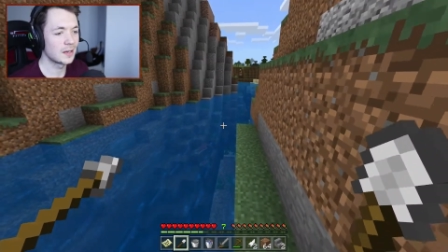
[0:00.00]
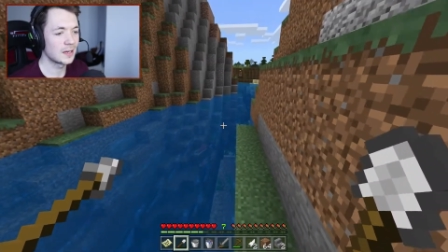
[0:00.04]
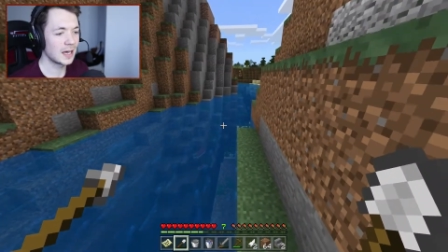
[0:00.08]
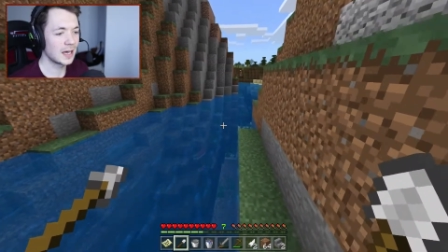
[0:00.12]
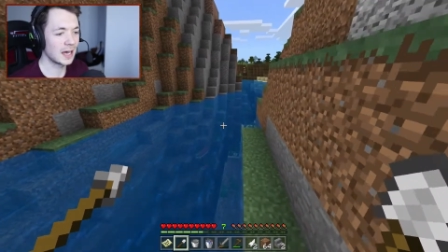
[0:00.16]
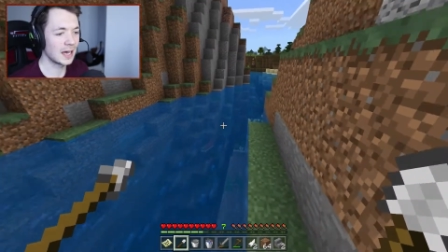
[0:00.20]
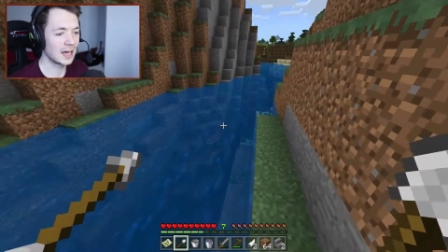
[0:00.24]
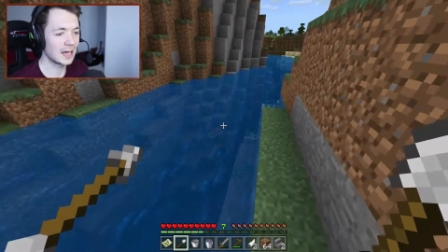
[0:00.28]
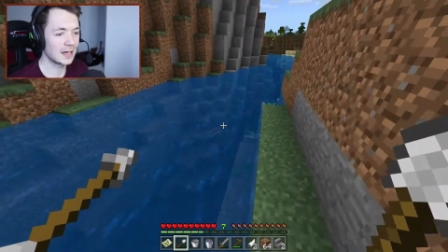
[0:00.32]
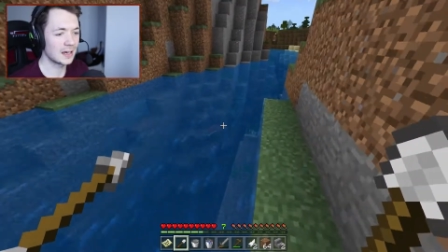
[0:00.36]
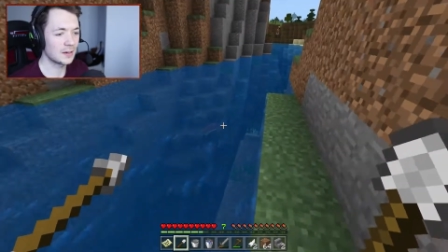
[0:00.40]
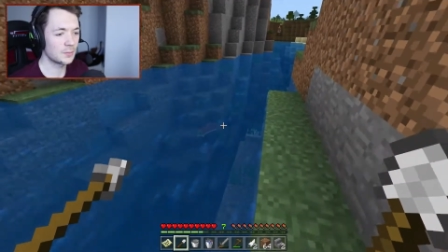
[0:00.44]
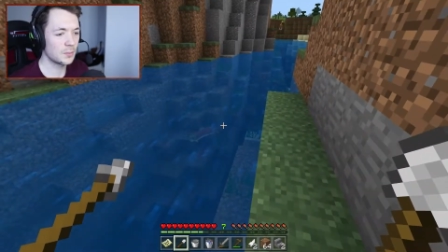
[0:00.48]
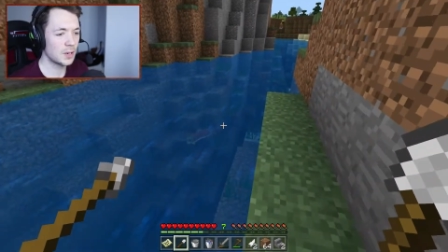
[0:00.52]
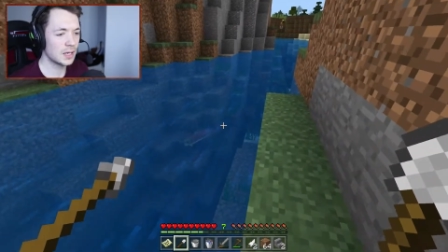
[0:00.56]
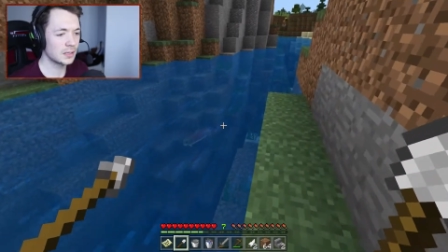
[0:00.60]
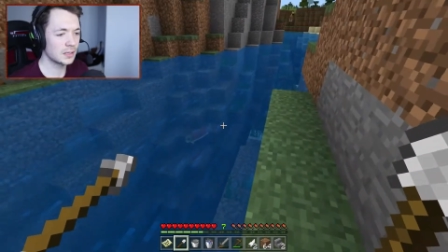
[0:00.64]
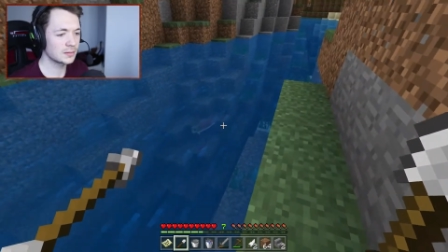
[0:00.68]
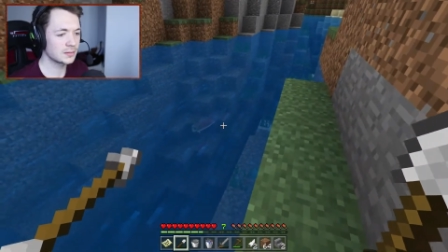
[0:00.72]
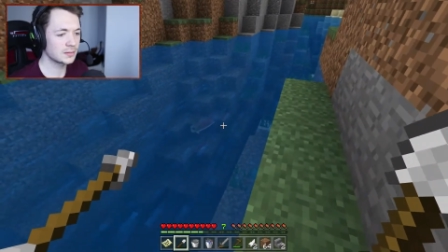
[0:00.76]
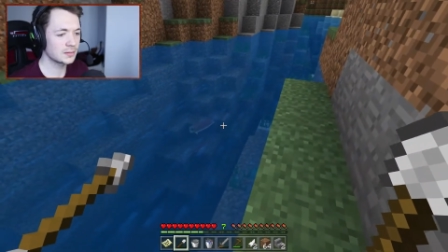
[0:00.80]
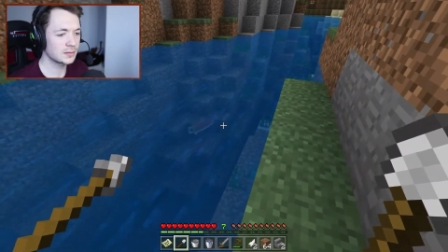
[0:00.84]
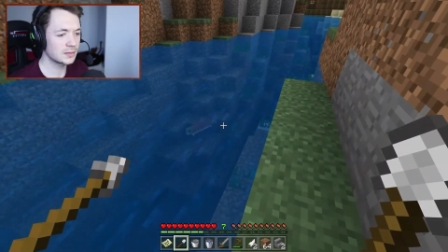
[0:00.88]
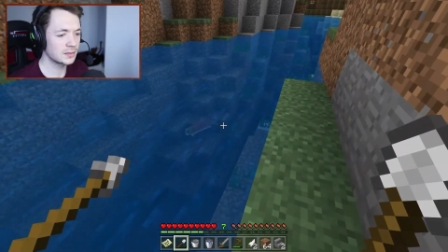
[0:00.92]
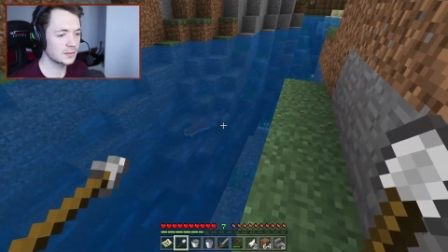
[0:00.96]
Ah,
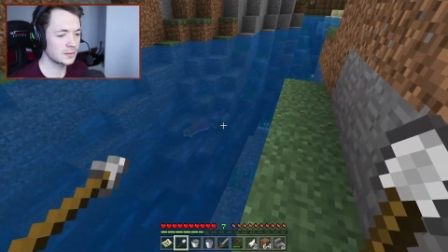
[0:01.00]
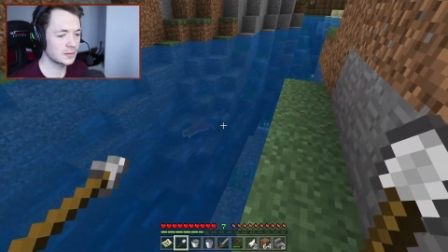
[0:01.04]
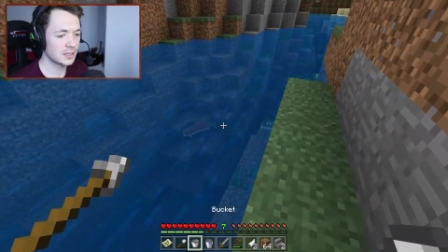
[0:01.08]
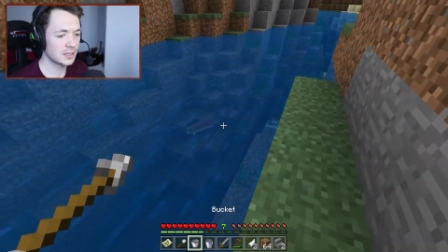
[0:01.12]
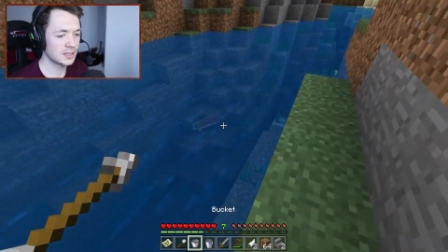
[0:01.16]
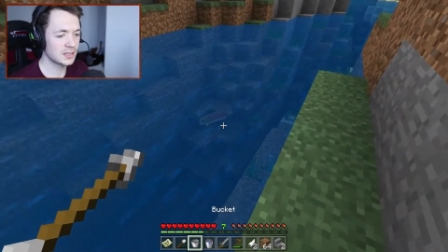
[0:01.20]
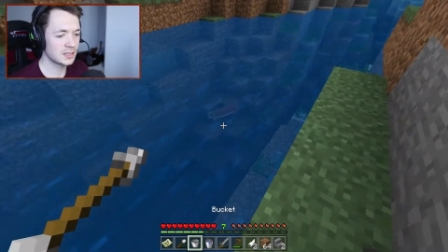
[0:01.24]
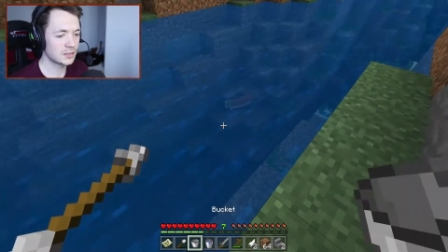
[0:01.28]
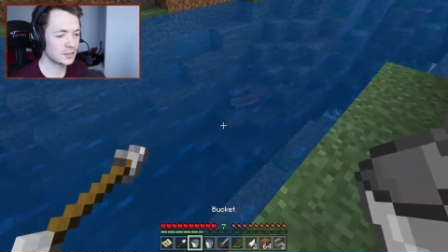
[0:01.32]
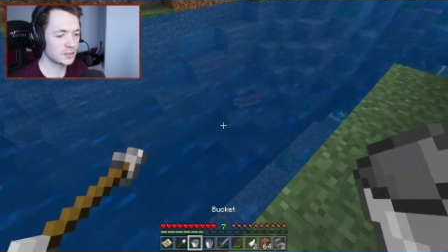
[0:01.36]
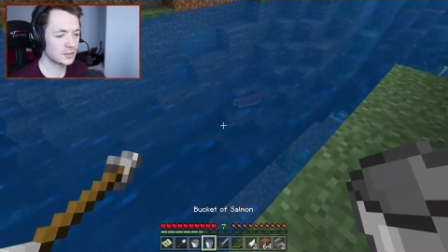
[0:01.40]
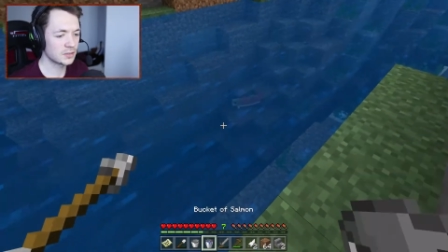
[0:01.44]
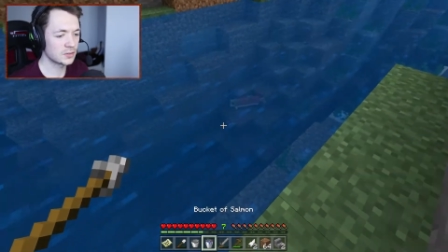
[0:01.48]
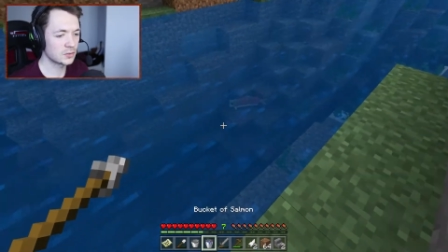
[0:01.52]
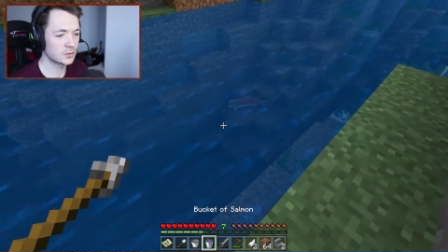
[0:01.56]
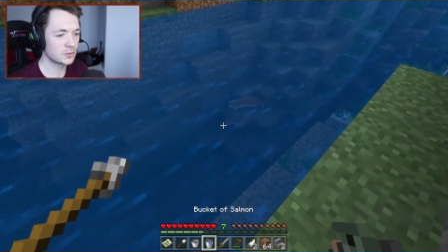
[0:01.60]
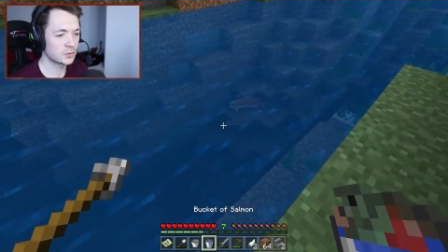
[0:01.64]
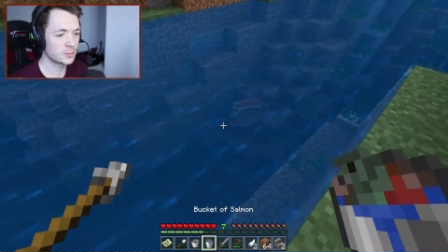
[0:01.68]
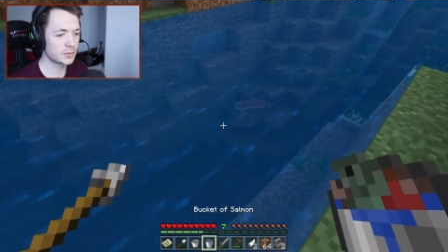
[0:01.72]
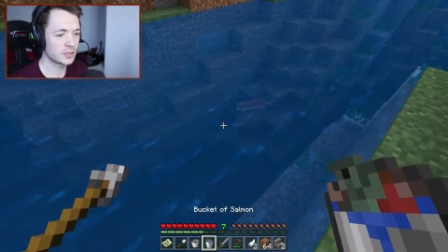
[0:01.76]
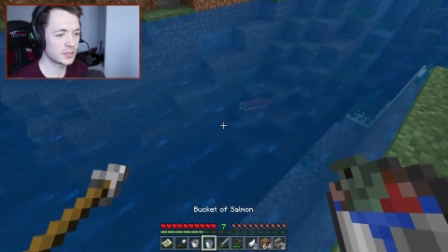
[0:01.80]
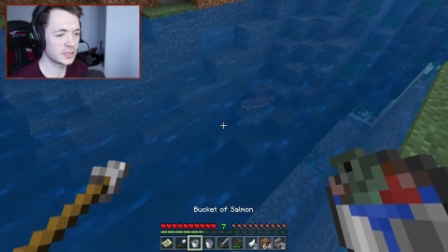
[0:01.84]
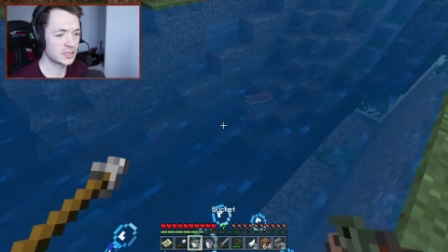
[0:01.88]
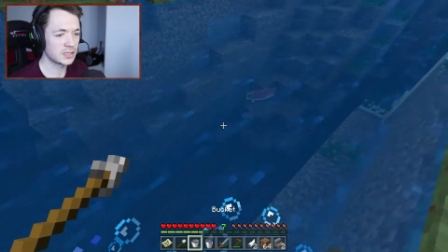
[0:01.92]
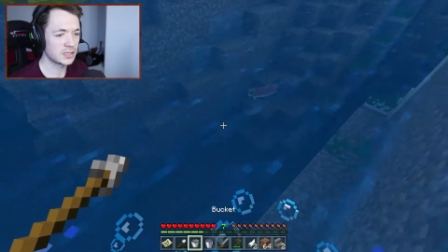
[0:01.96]
well, you guys look
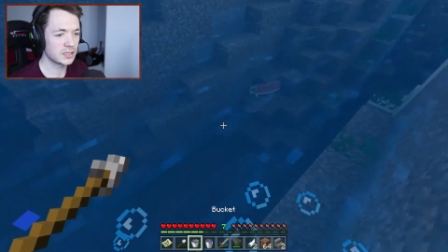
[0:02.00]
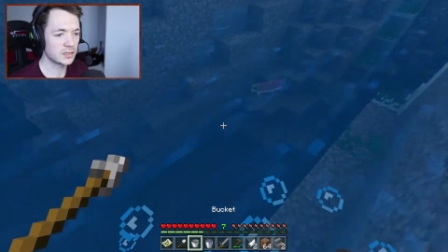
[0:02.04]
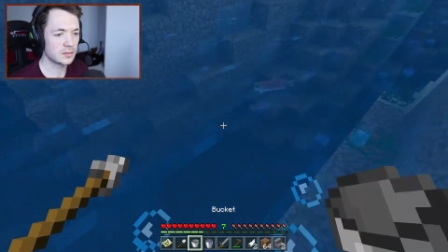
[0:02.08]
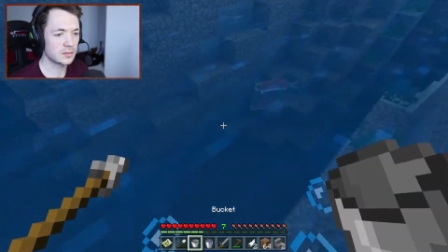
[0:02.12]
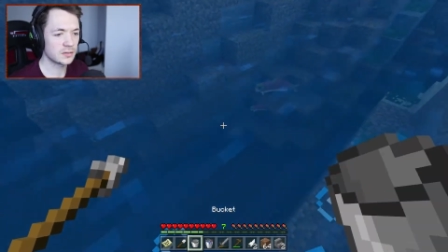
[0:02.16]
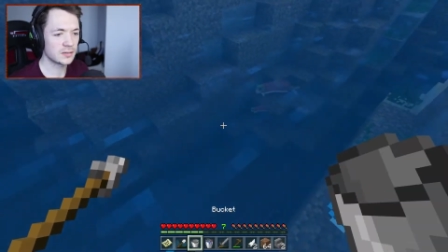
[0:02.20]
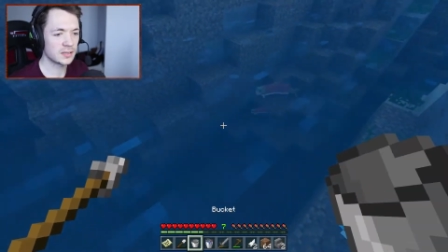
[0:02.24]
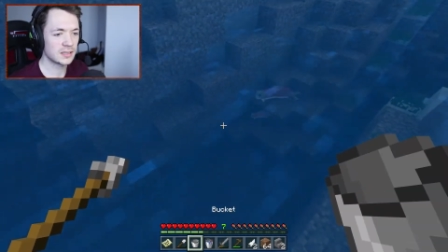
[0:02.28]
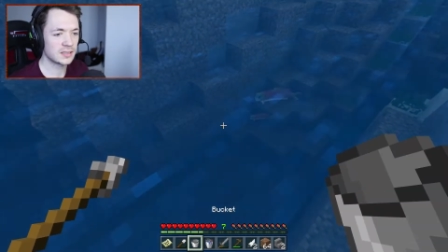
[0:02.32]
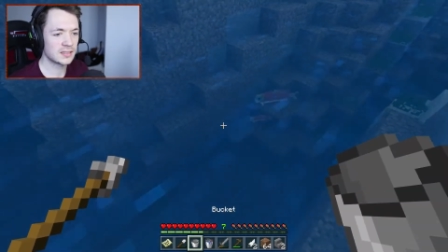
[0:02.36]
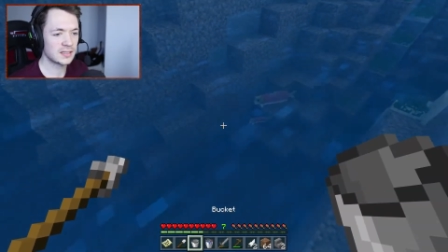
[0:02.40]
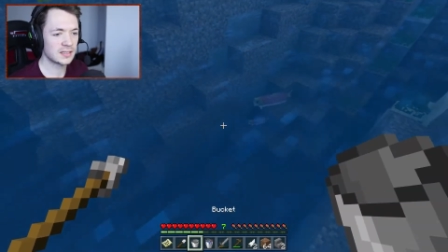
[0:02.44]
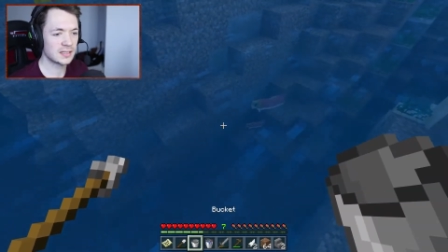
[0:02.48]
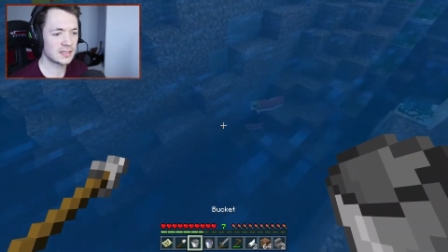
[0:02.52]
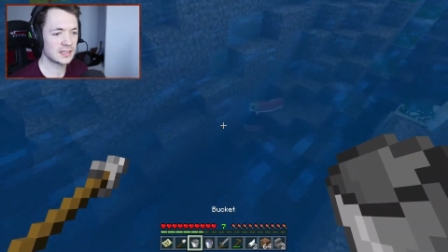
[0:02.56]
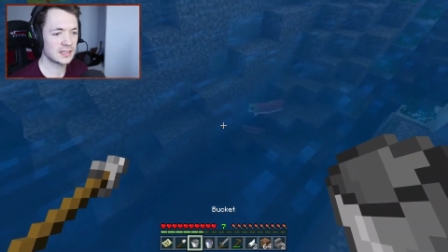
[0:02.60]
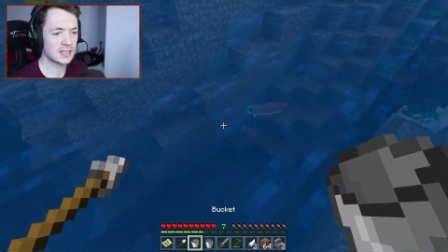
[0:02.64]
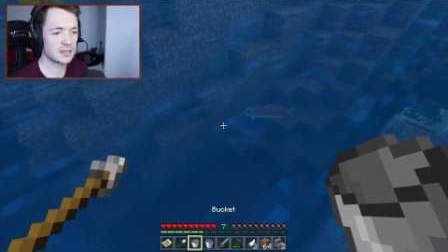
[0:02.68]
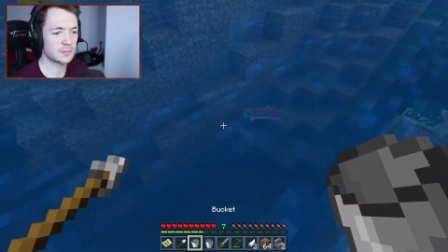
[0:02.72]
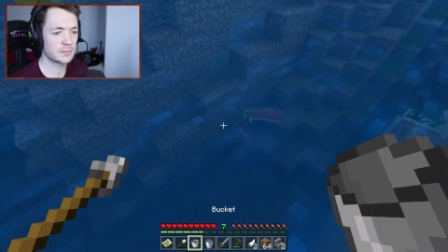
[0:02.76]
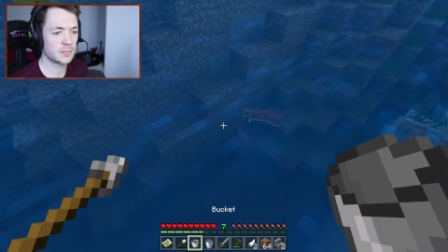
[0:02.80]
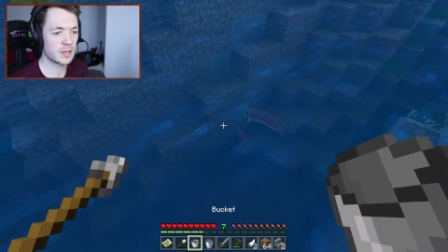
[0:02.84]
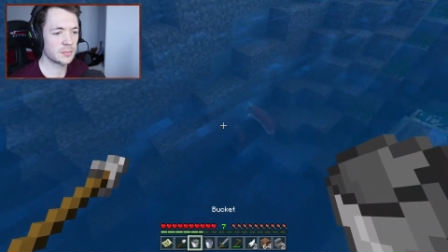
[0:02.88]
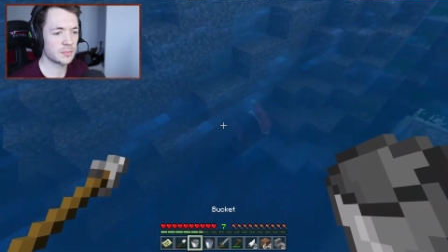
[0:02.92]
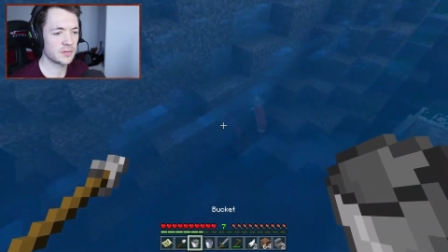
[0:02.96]
adorable and cute. So let's get
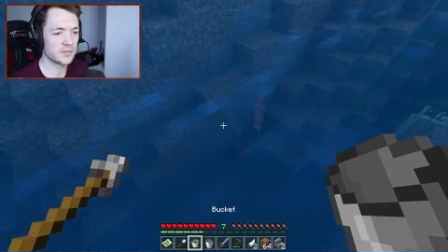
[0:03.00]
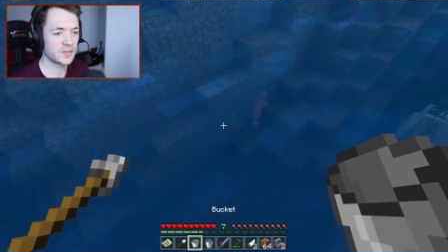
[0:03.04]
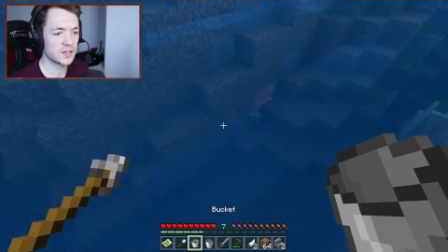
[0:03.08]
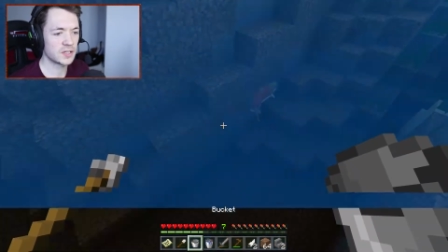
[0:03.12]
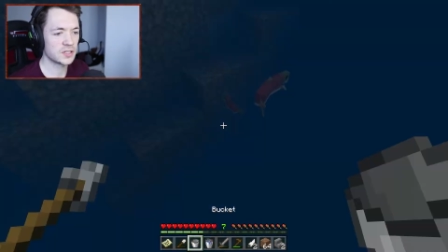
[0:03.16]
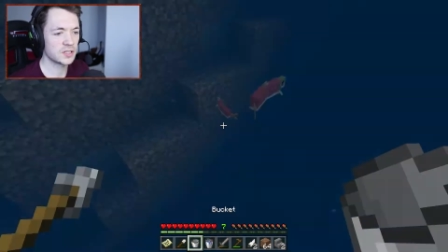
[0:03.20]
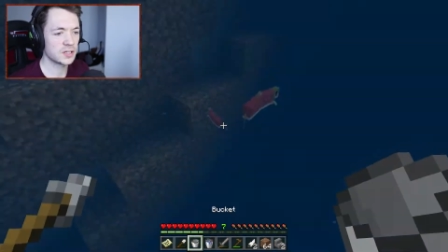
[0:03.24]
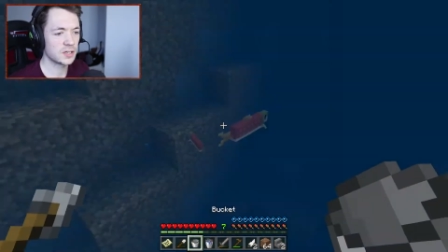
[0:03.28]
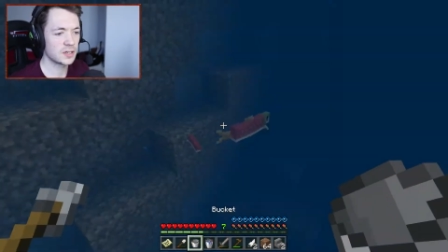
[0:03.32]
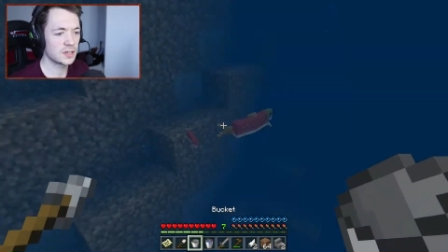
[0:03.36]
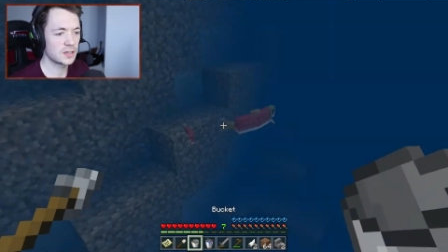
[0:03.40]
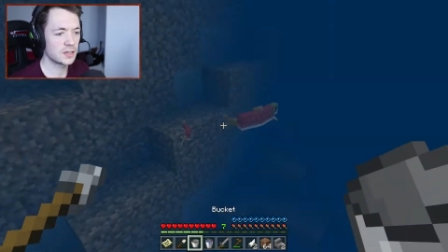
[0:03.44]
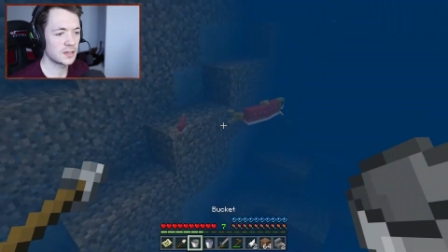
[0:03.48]
the baby fish.